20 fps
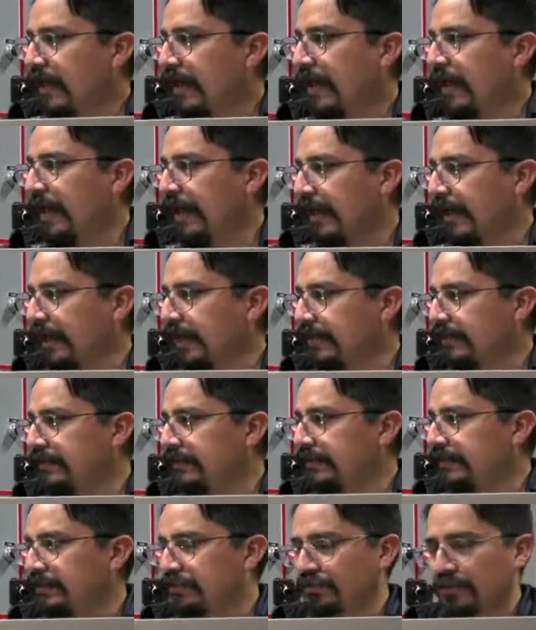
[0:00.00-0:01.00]
and
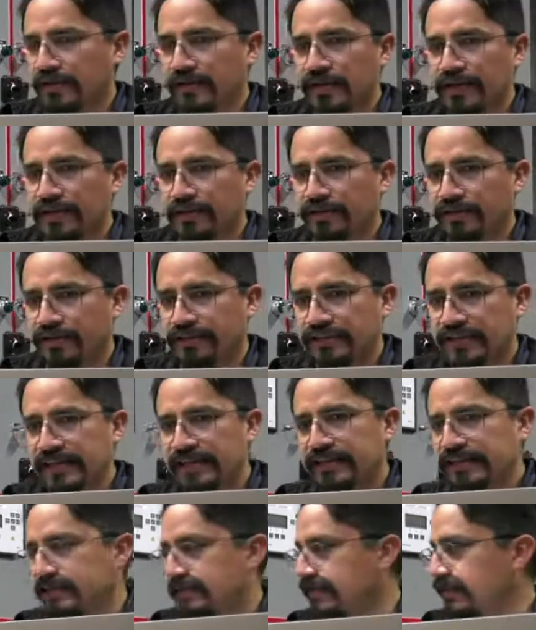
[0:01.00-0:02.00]
it's gonna
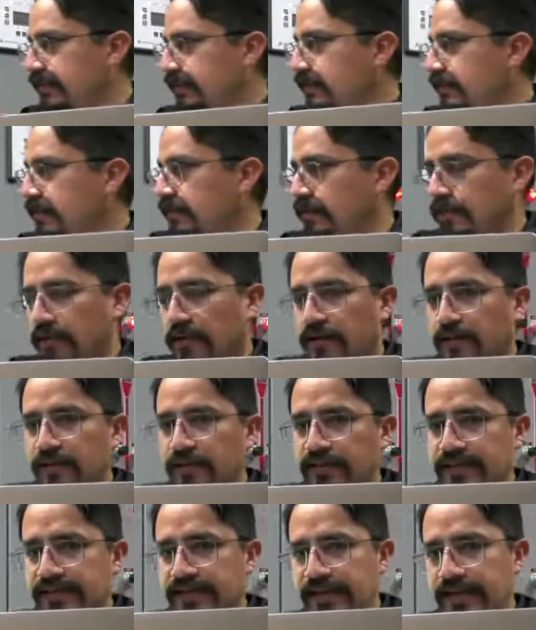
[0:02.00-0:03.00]
energize all
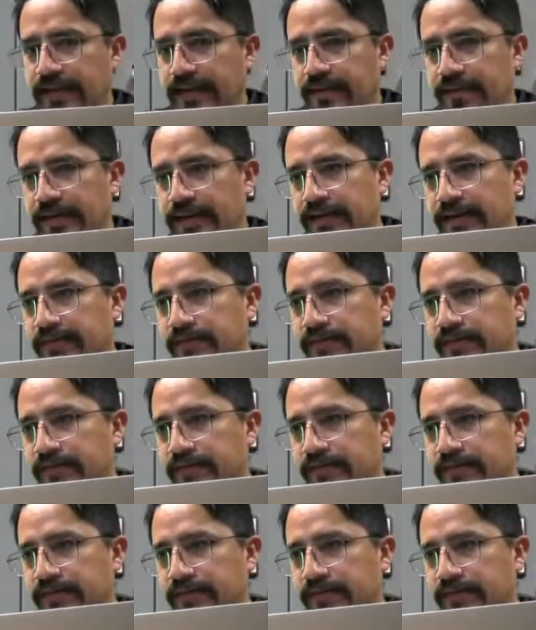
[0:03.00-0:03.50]
of this area.